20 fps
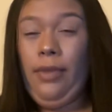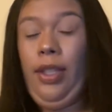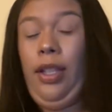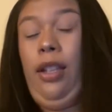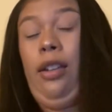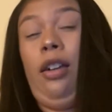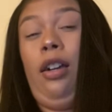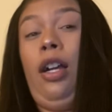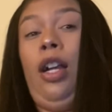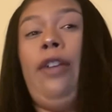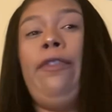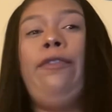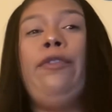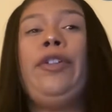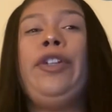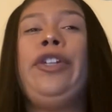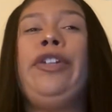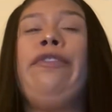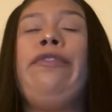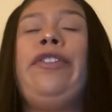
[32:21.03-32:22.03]
Our
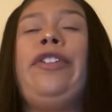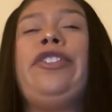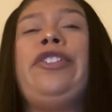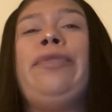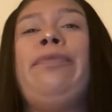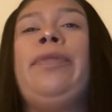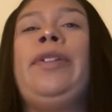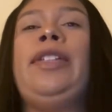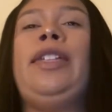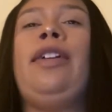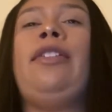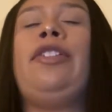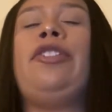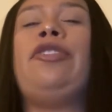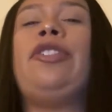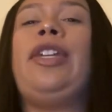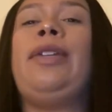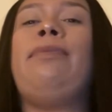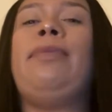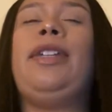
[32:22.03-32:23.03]
4-year friendship went down the
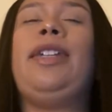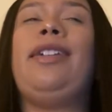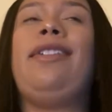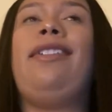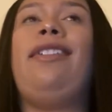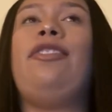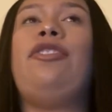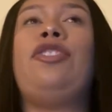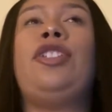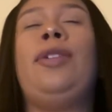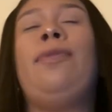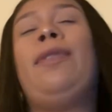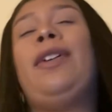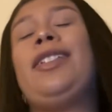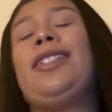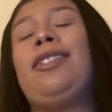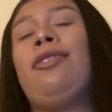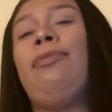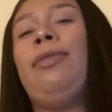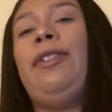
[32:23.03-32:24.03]
drain because she wants
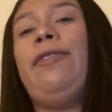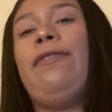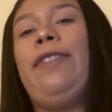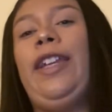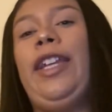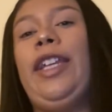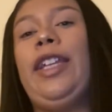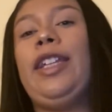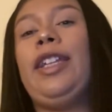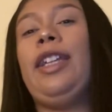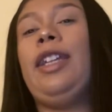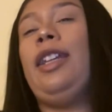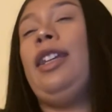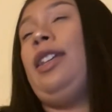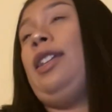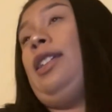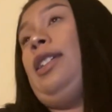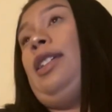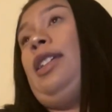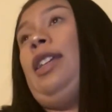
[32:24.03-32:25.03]
to be fake.
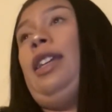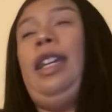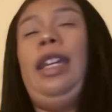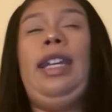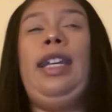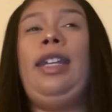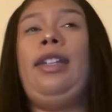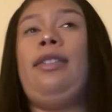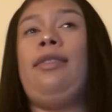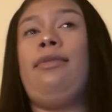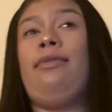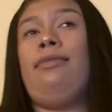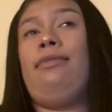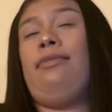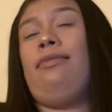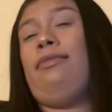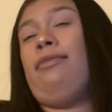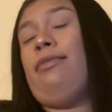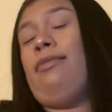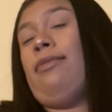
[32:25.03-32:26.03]
And
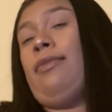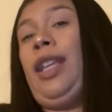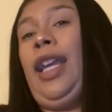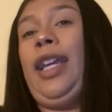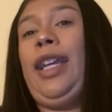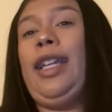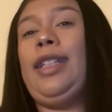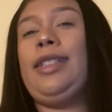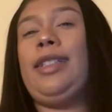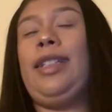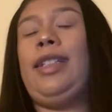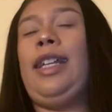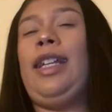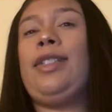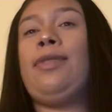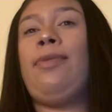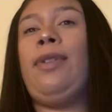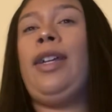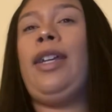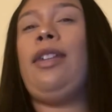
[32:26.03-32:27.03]
like I said, that's
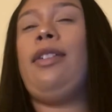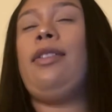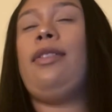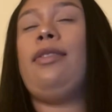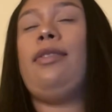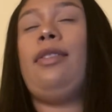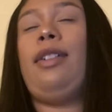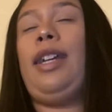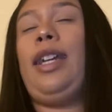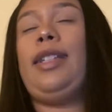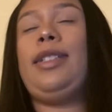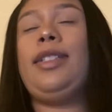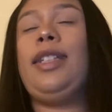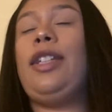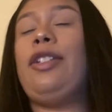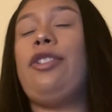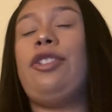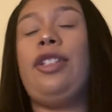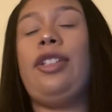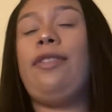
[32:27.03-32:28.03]
why I
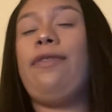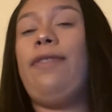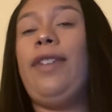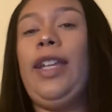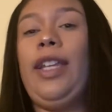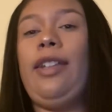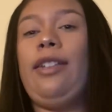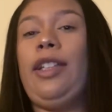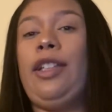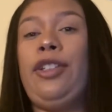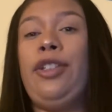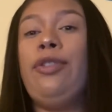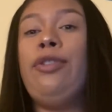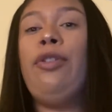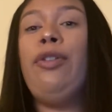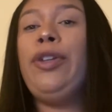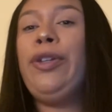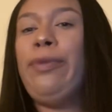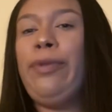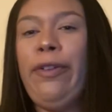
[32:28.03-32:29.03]
said she's fake. Like, you know
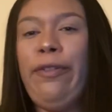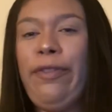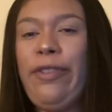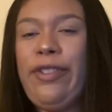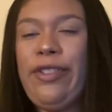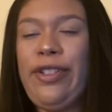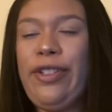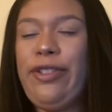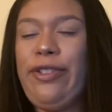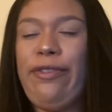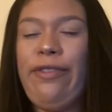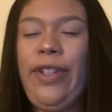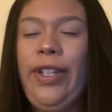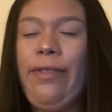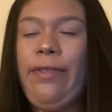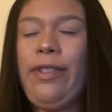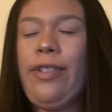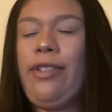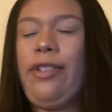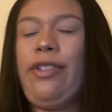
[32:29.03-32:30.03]
your real friends are and your fake
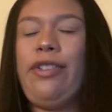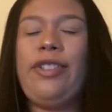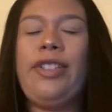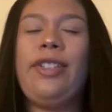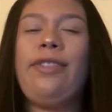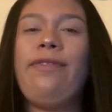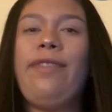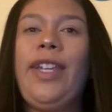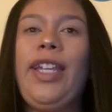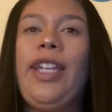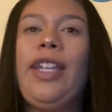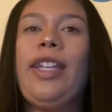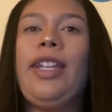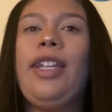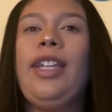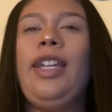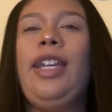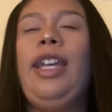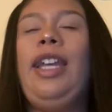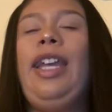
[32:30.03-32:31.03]
friends are. She's fake.
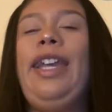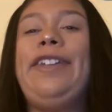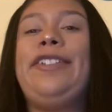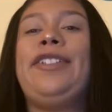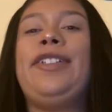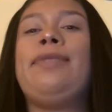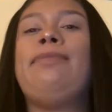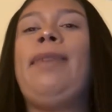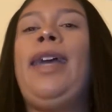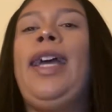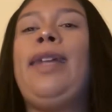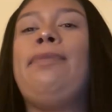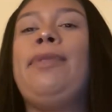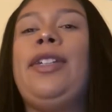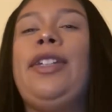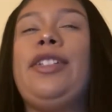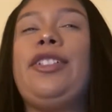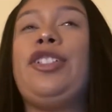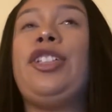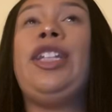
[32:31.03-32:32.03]
And she's mad
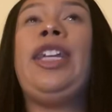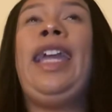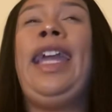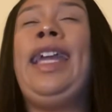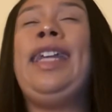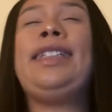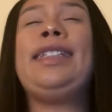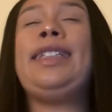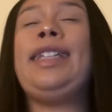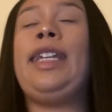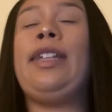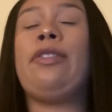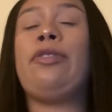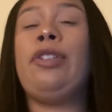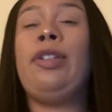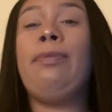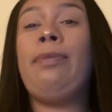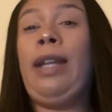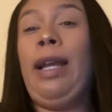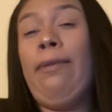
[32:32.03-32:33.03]
because she hates thing
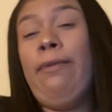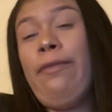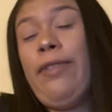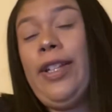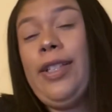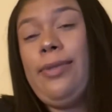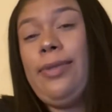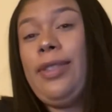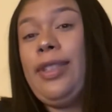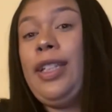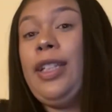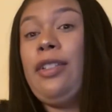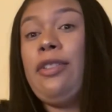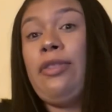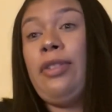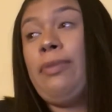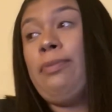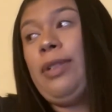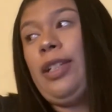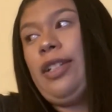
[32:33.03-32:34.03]
3. But I'm friends with thing
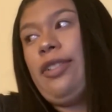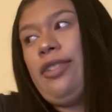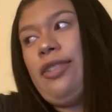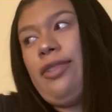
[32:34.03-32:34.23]
3 because,